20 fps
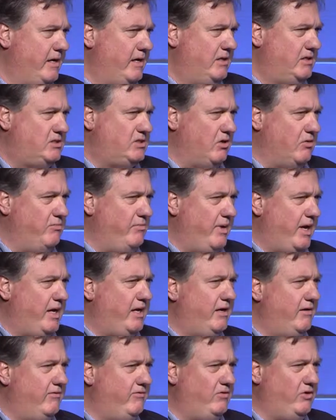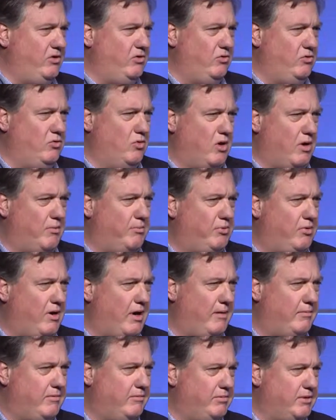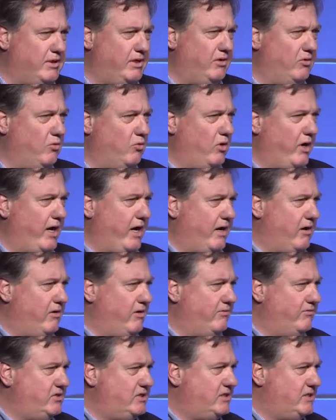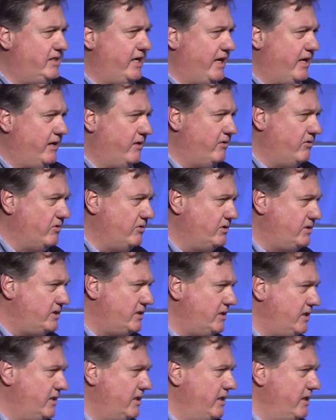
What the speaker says: So many of you are probably aware of standards